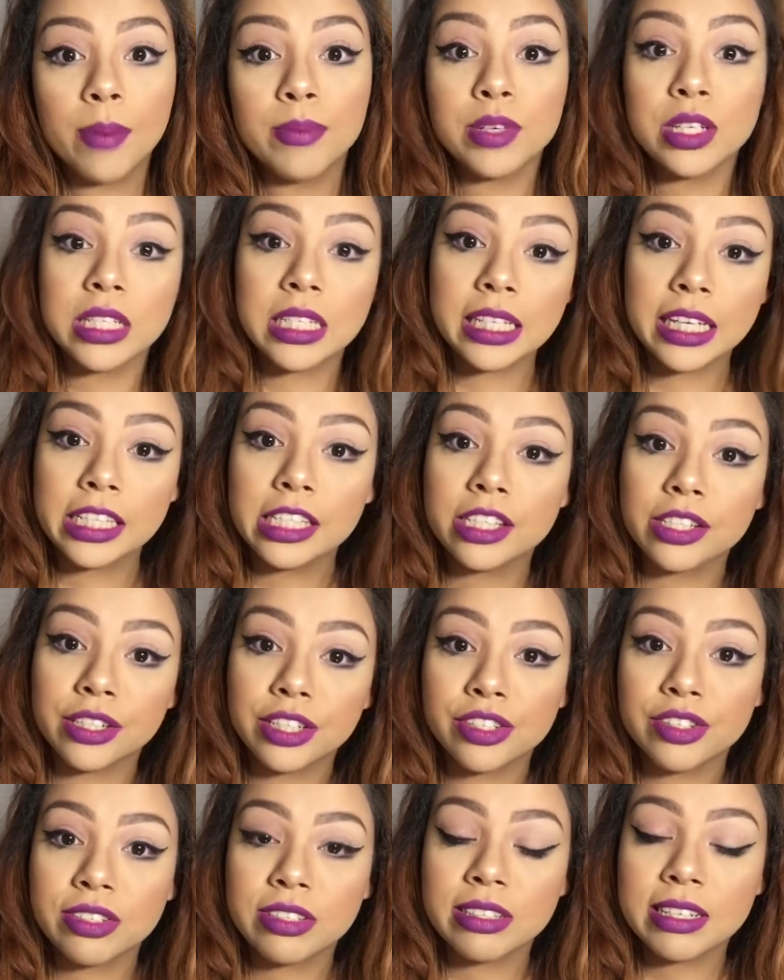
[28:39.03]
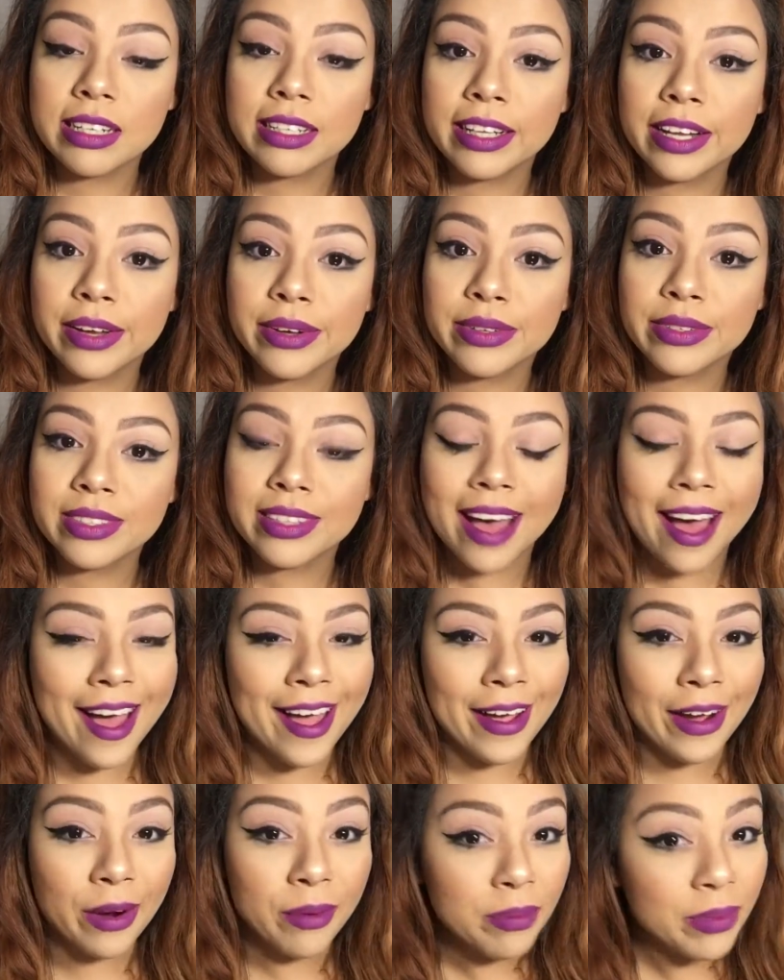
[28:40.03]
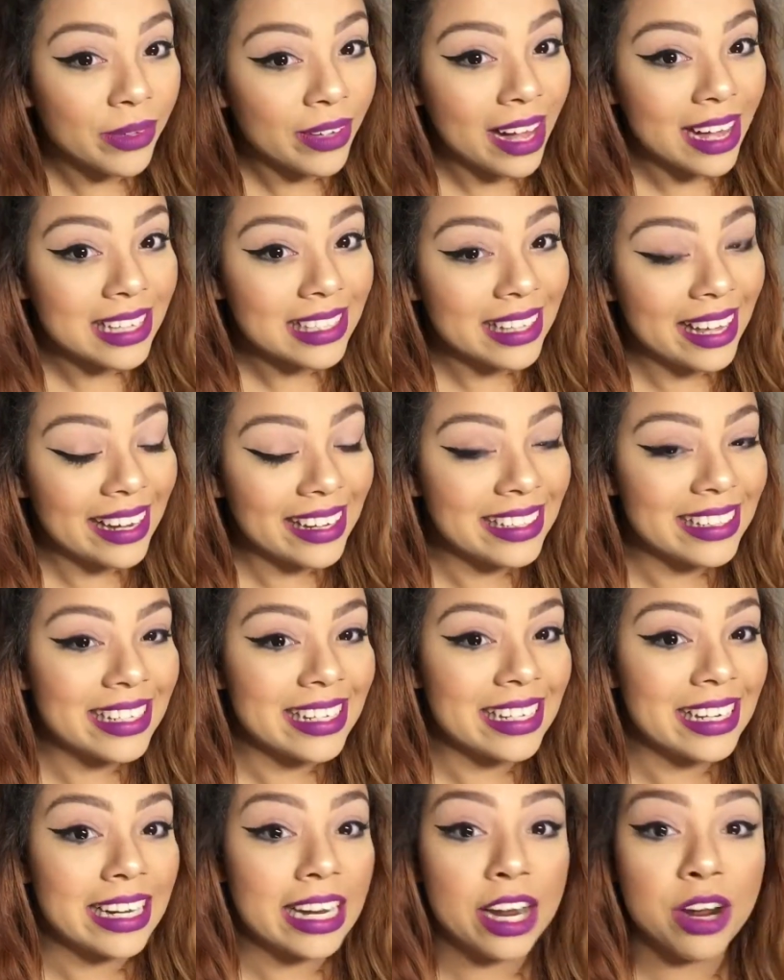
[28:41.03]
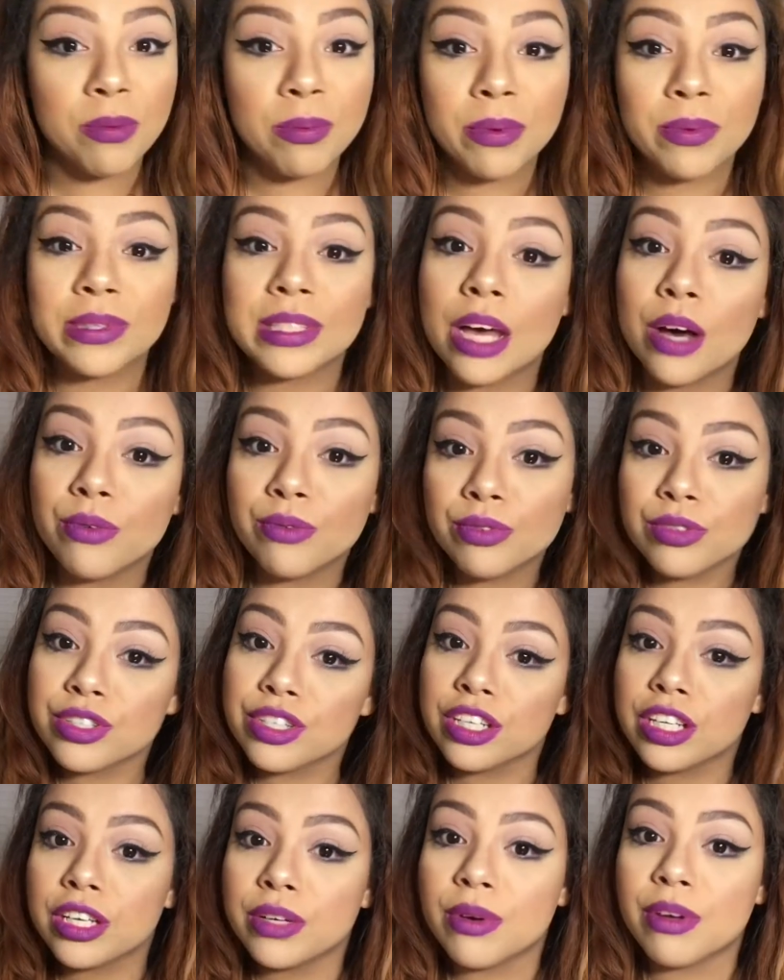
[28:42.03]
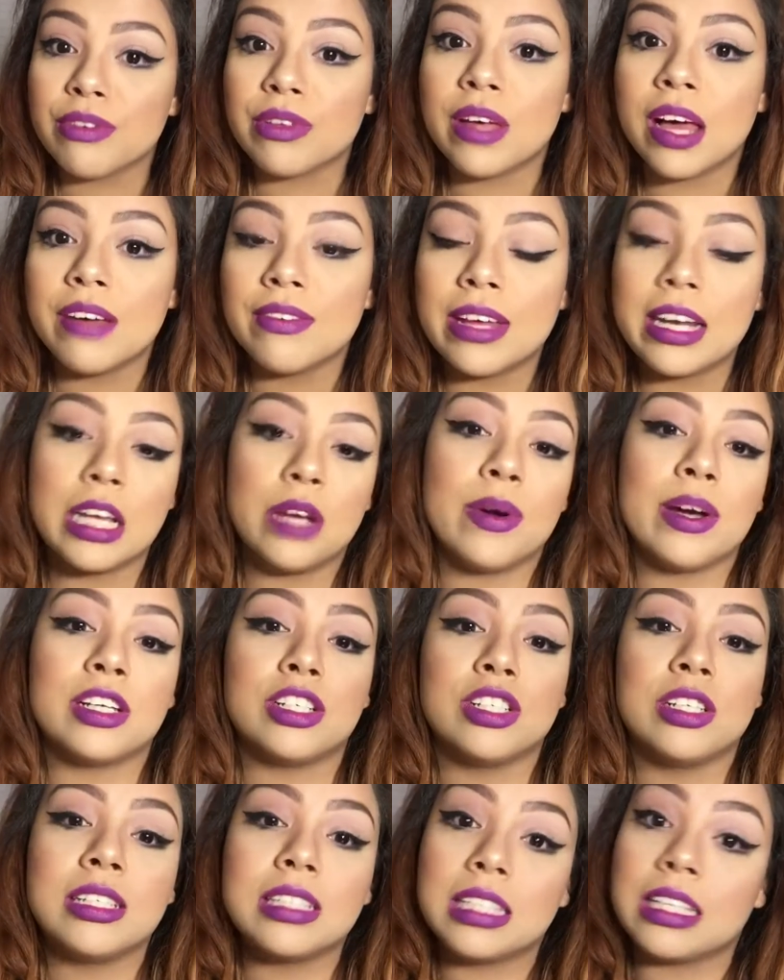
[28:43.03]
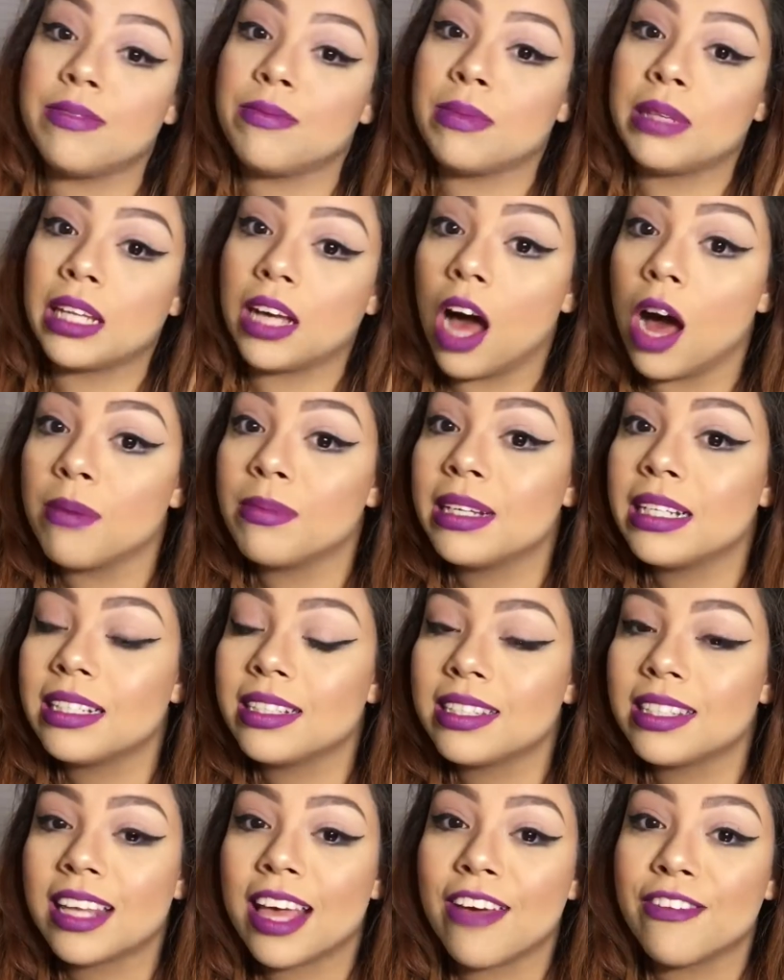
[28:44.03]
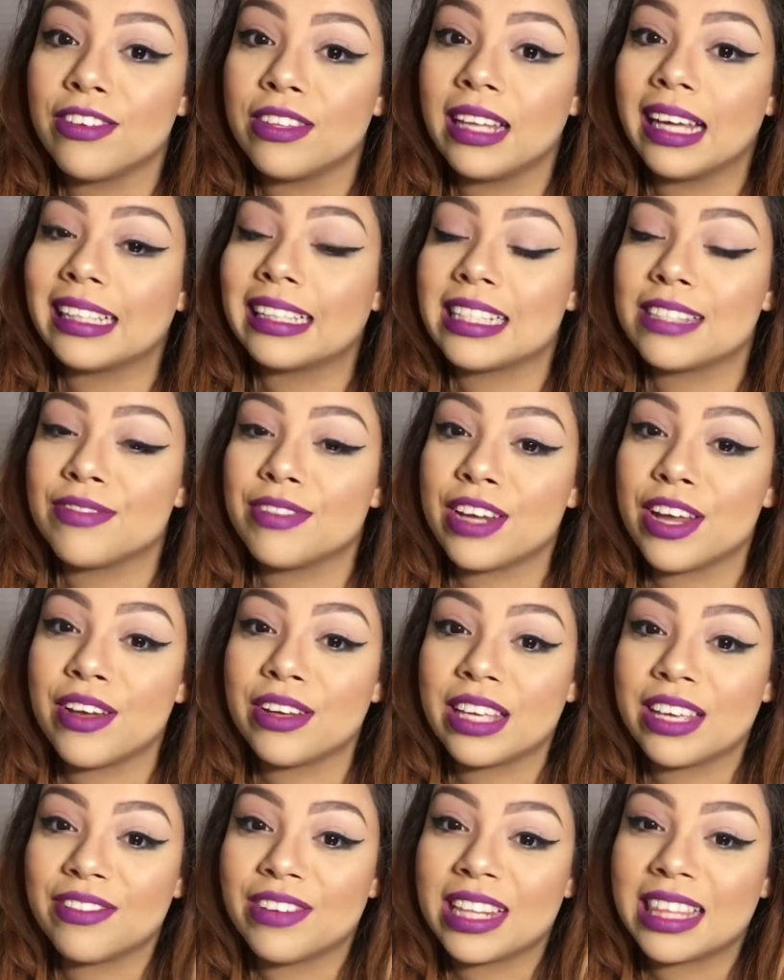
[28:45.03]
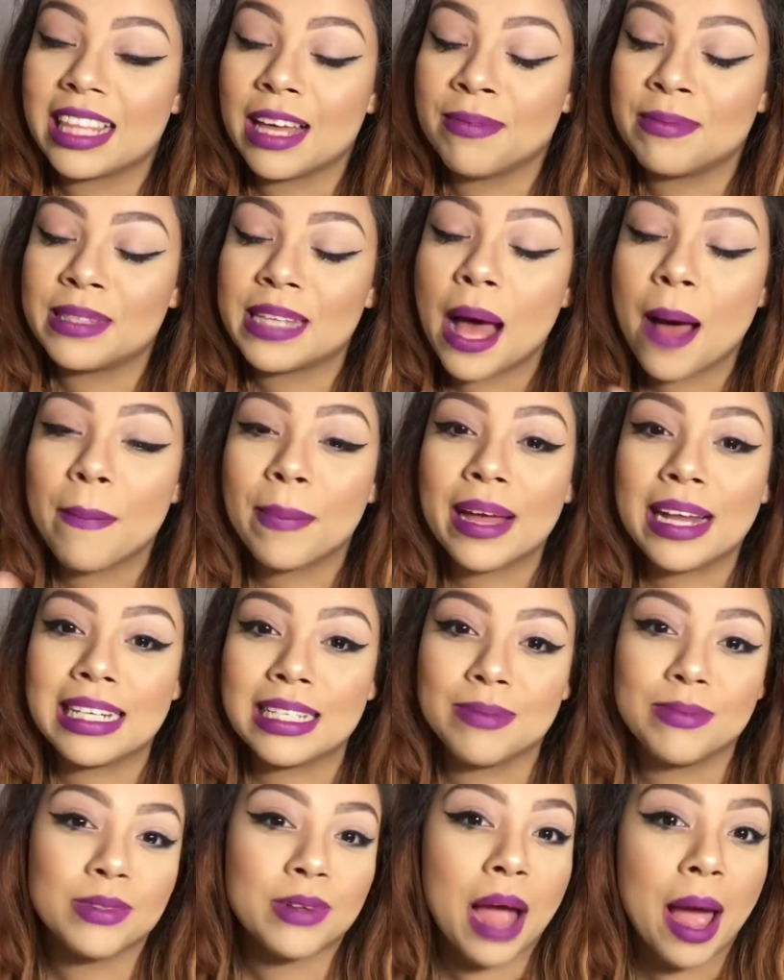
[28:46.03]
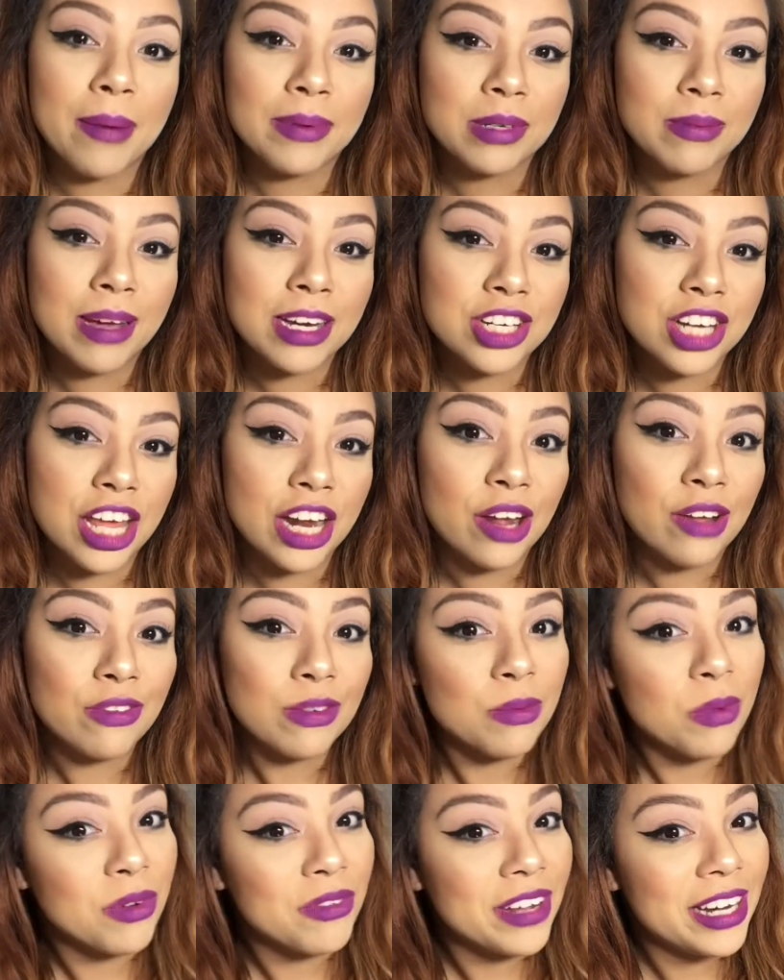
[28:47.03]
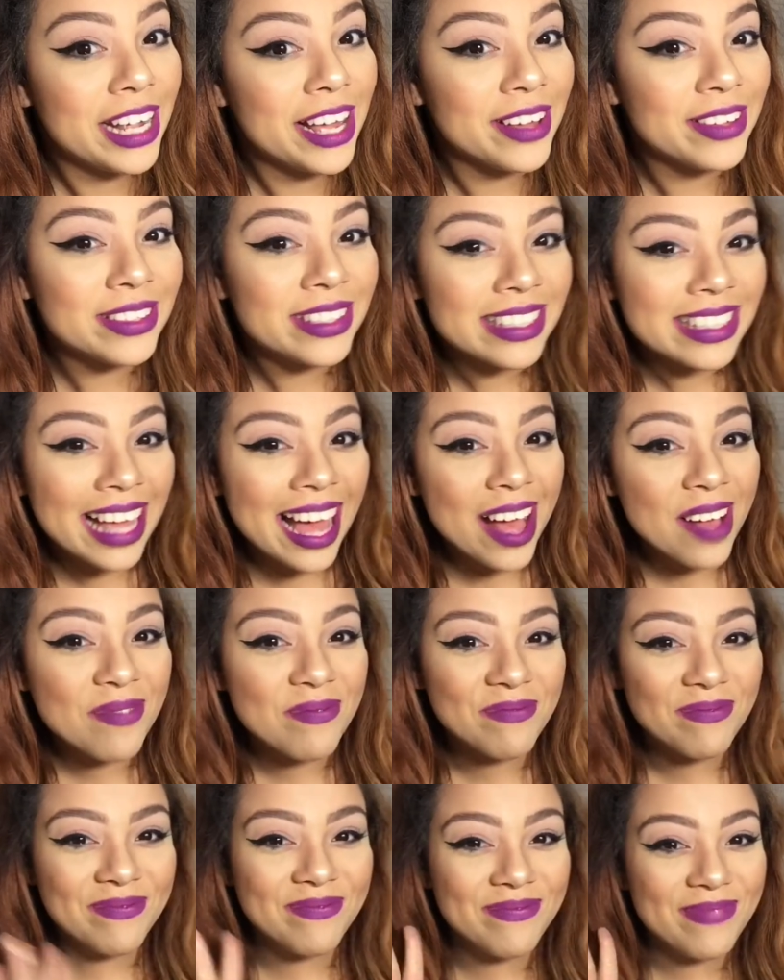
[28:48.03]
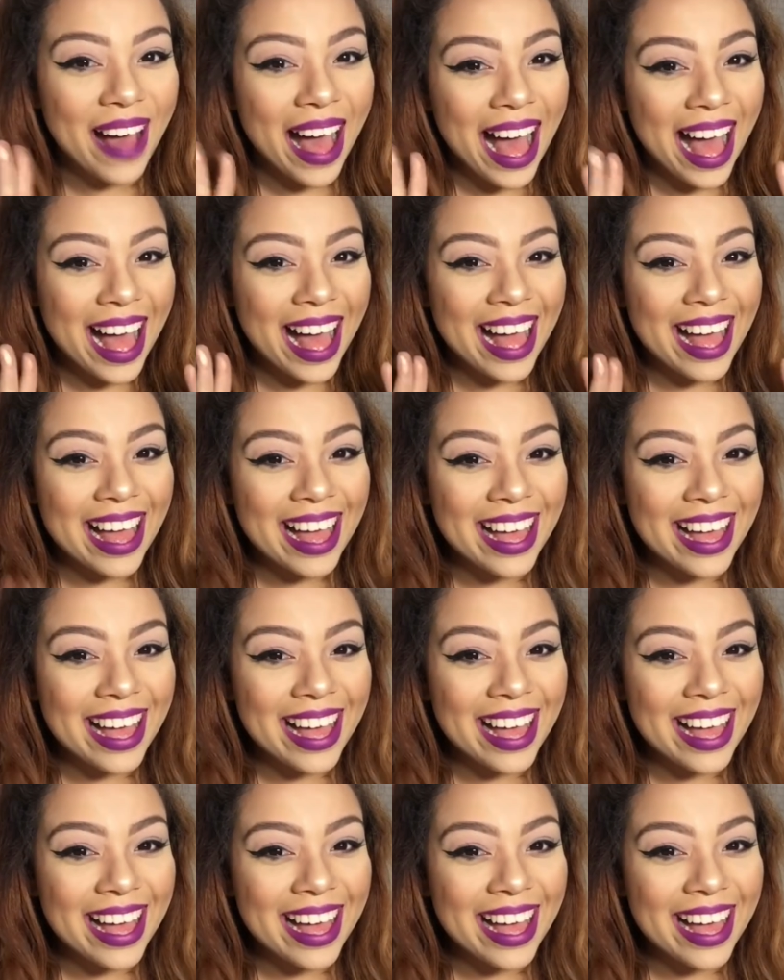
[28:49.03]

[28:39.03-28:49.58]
Just in case you're interested in those. I hope you guys liked it and I hope it was helpful to you. If you have any questions, leave them in the comments. If you like this video, give it a thumbs up and subscribe to my channel for more videos. Bye!